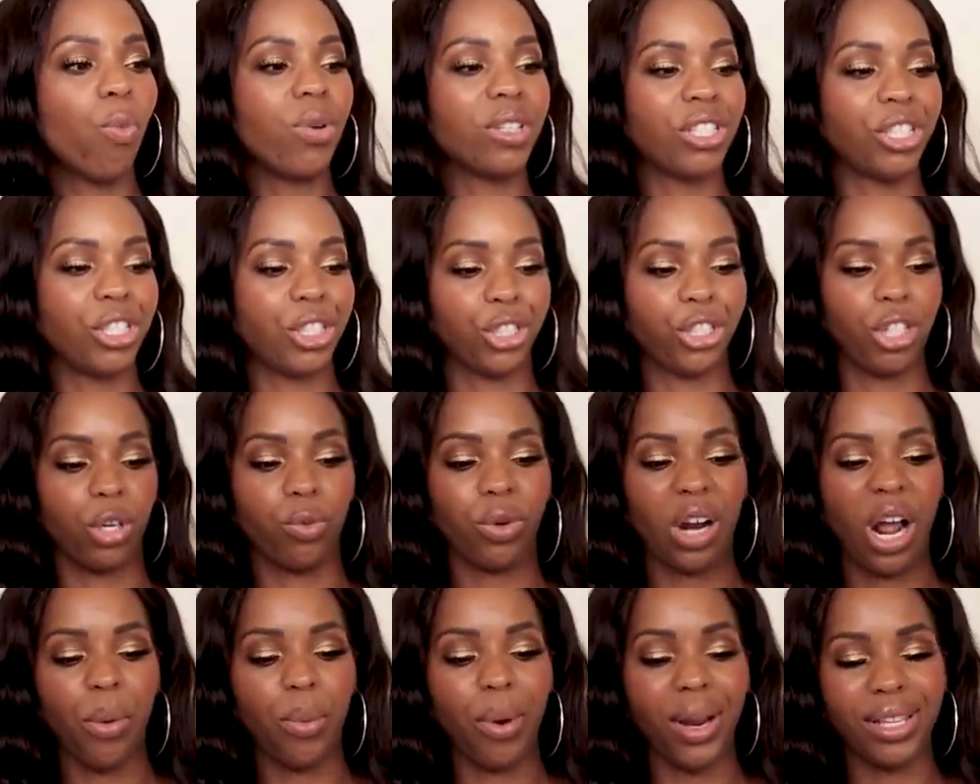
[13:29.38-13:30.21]
wasn't sure
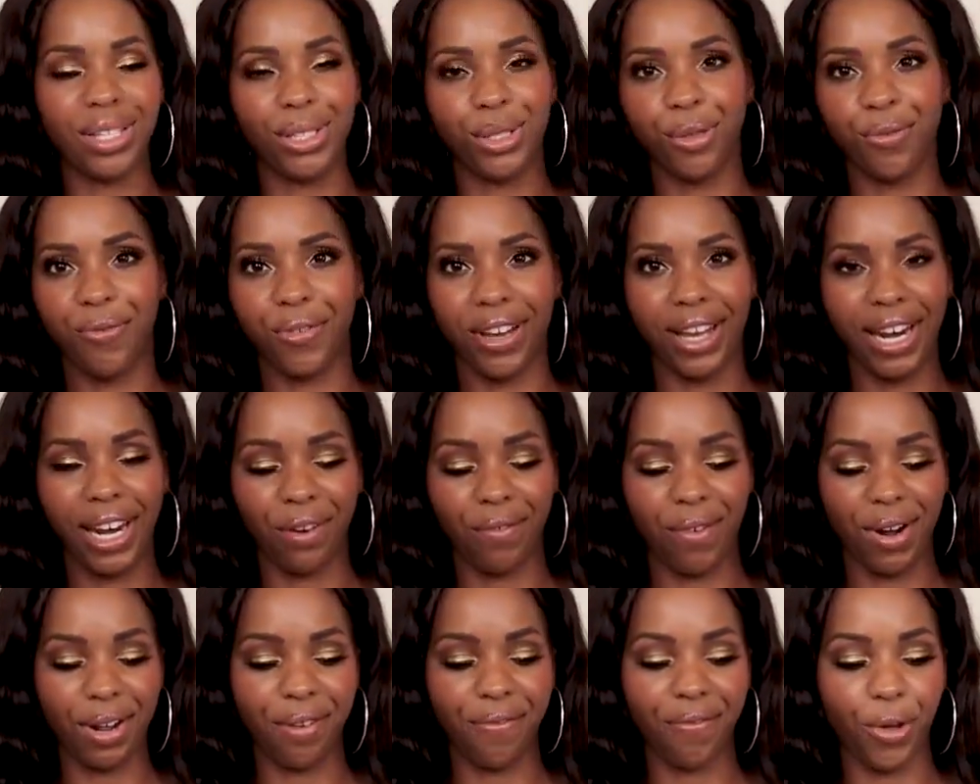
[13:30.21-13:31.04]
what I wanted to do for
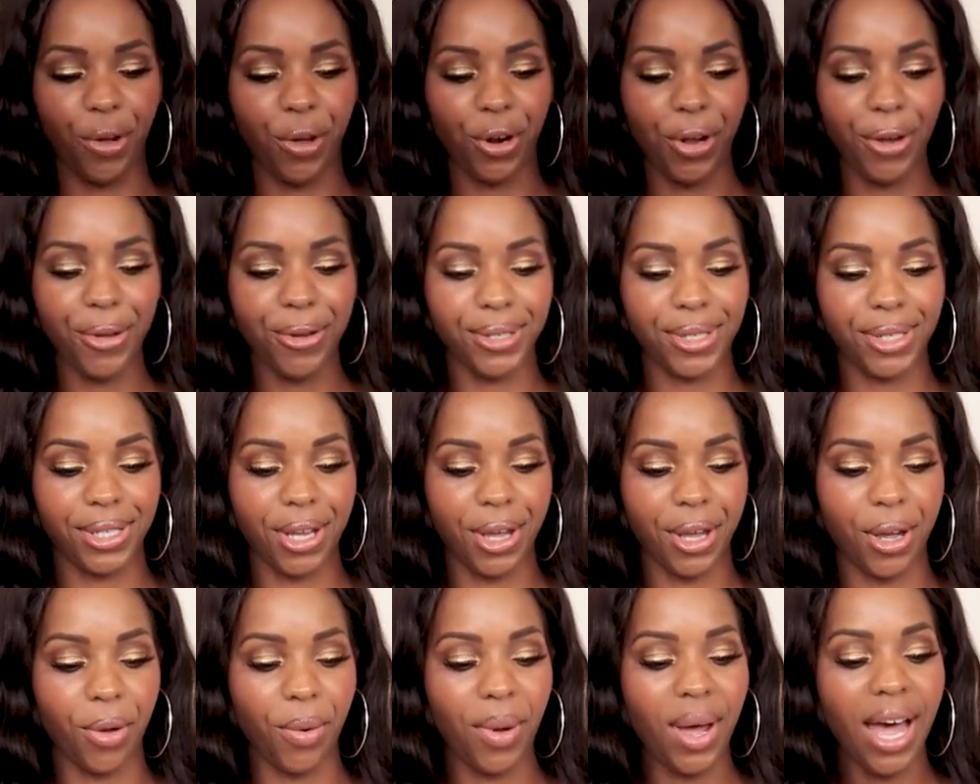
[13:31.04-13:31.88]
getting ready photos.
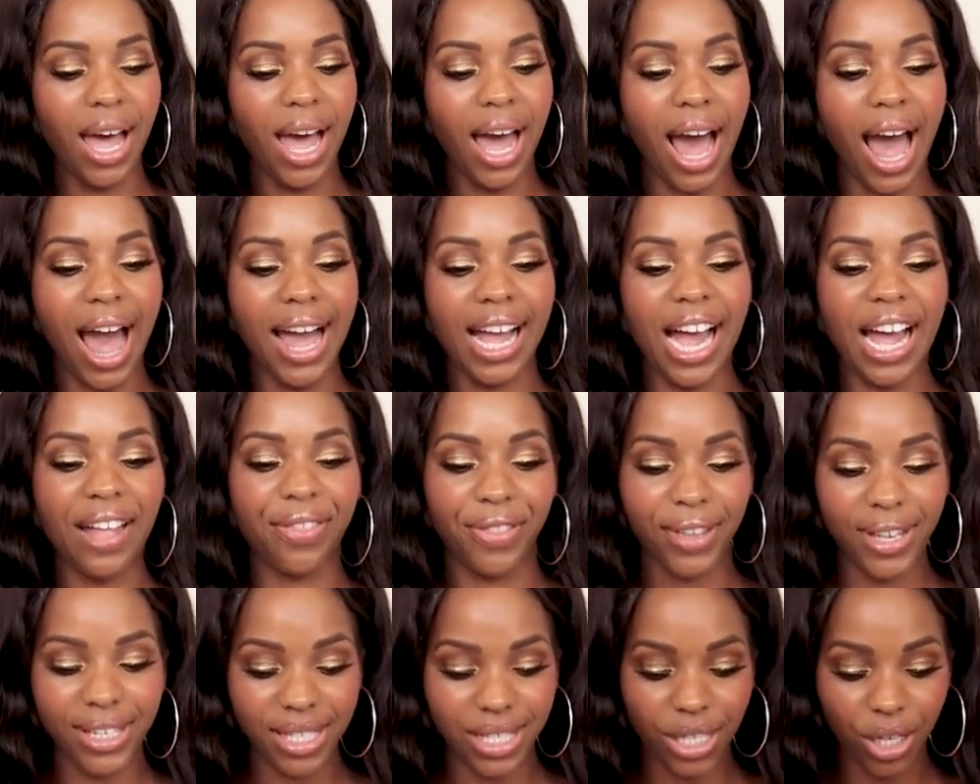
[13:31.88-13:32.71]
So I
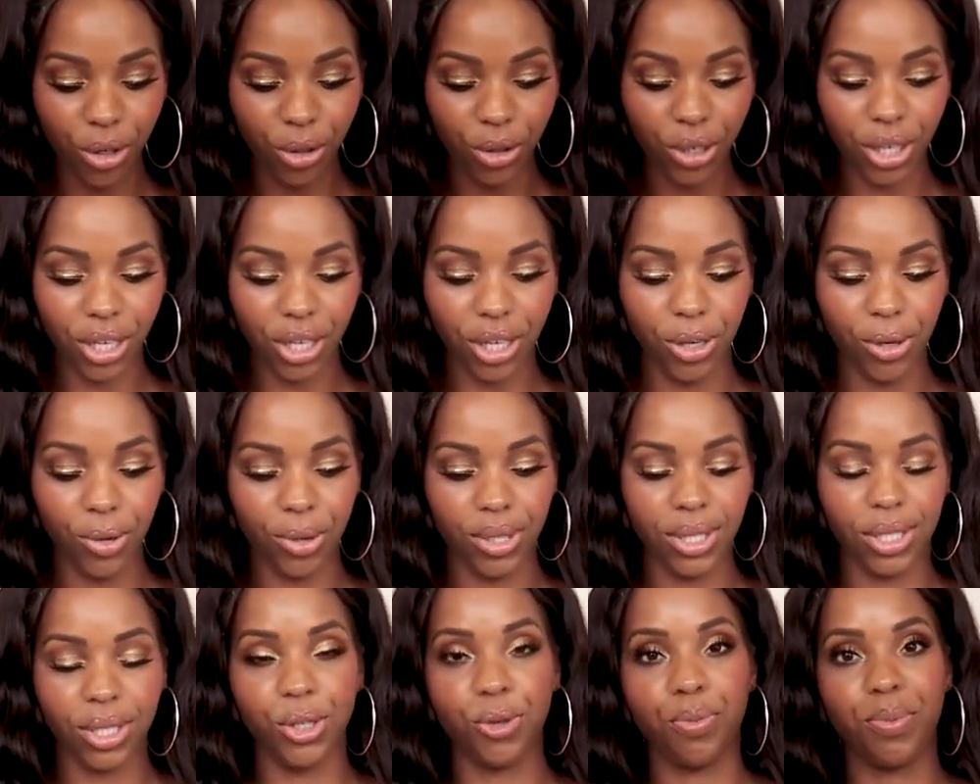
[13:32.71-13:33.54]
got this little
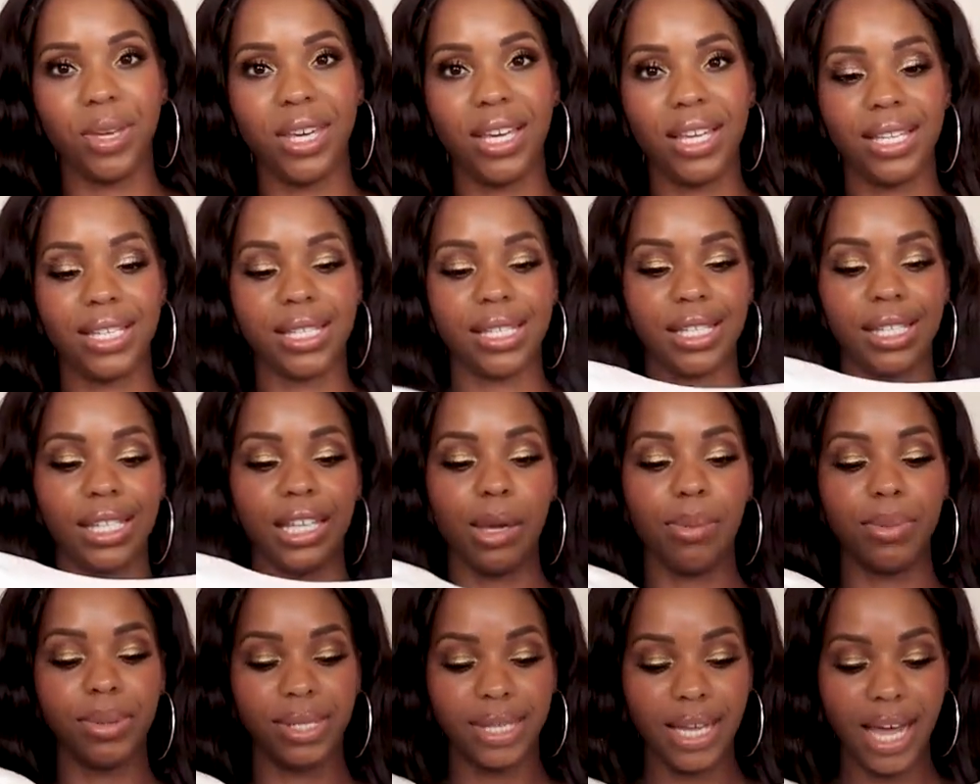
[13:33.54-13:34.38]
cute two-piece
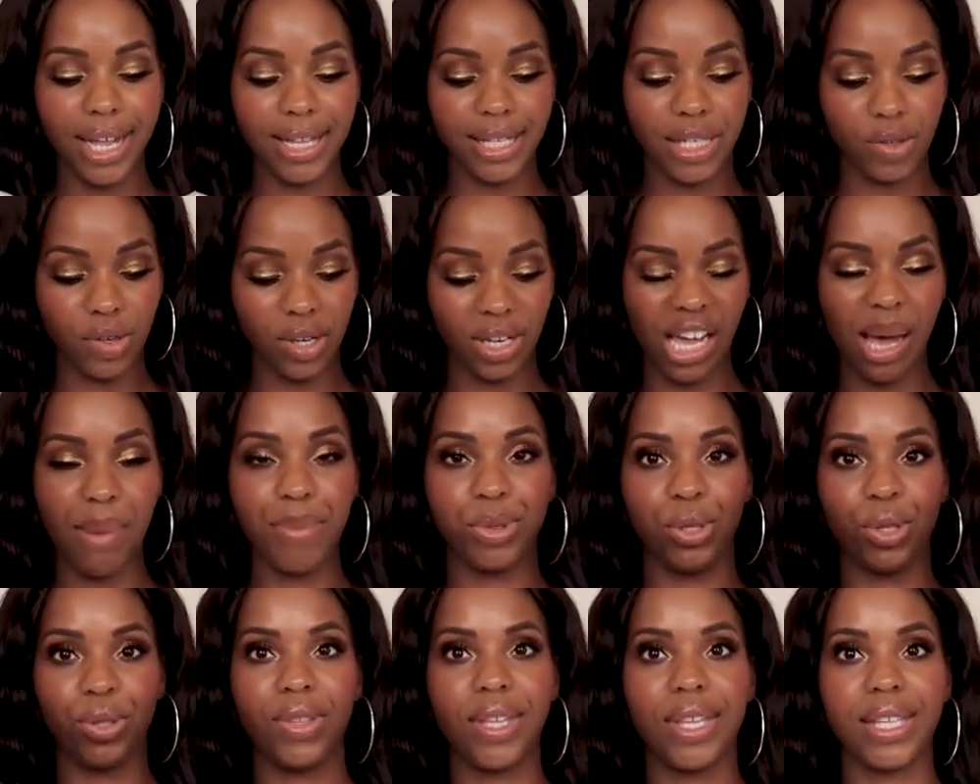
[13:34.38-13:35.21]
sleep set. So it
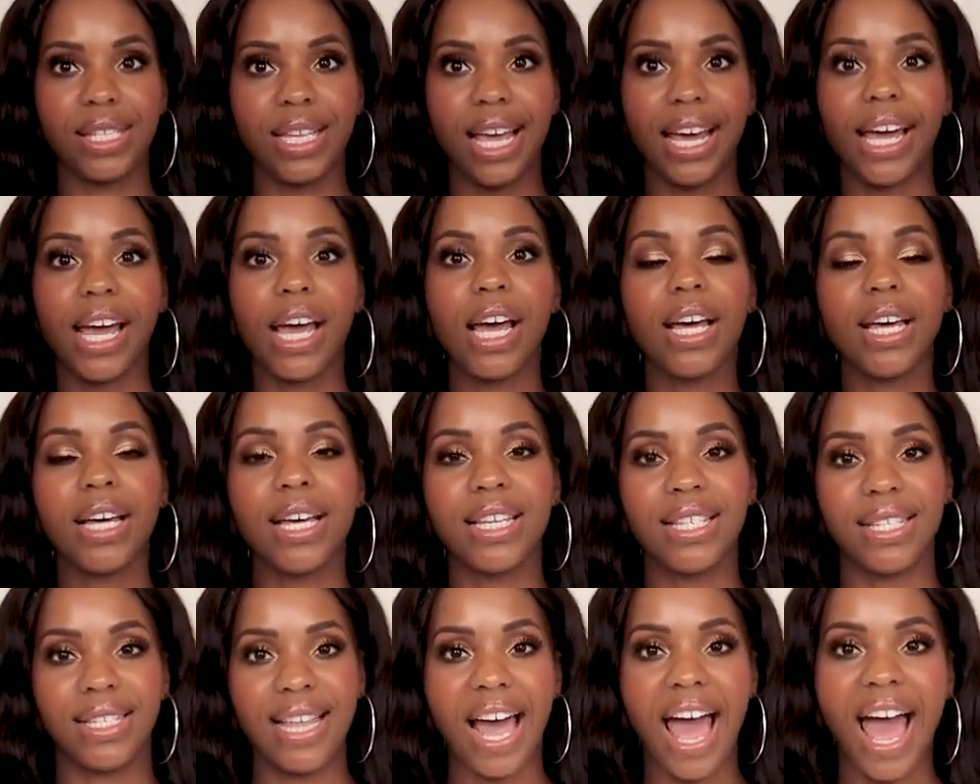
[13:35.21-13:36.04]
comes with this like
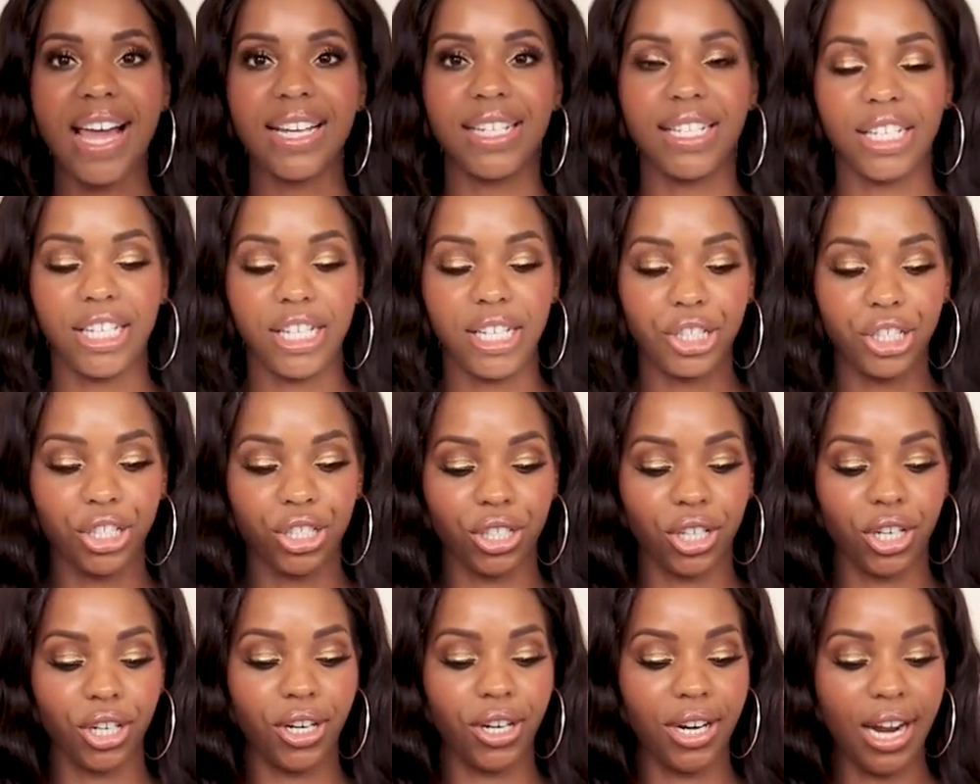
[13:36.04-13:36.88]
satin
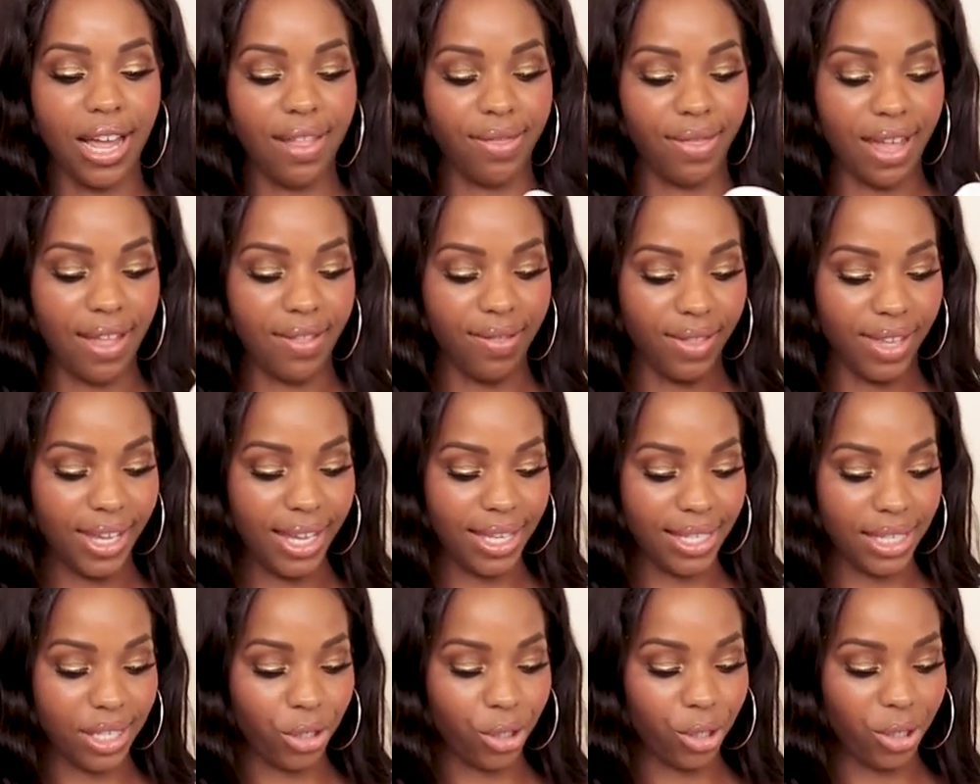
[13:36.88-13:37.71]
t-shirt and then
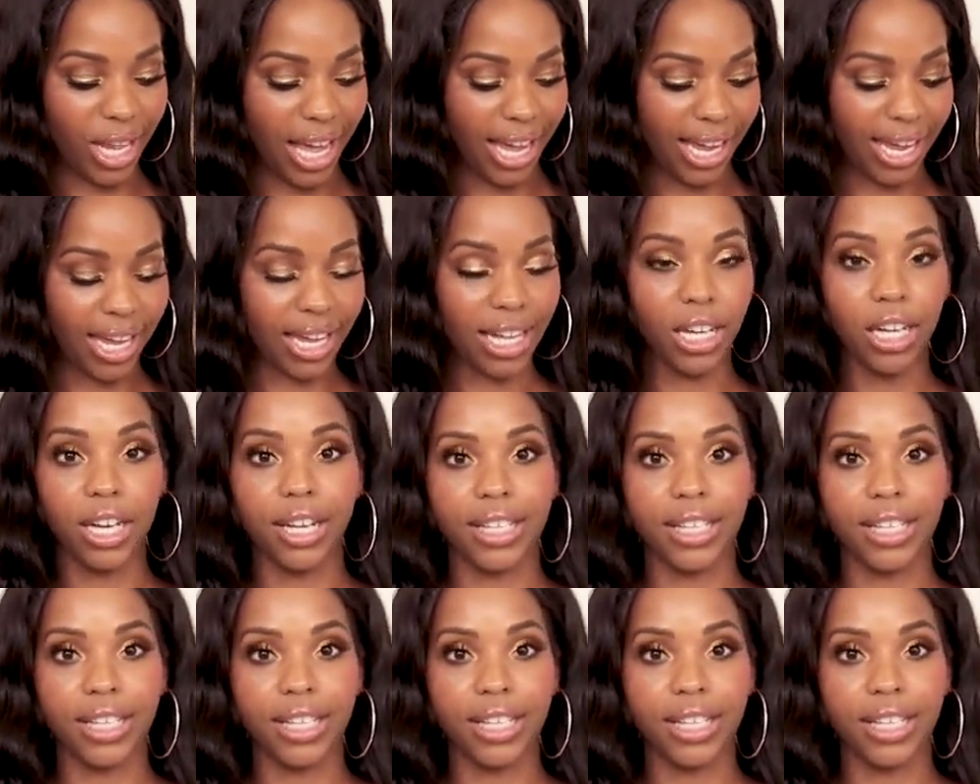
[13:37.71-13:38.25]
these little like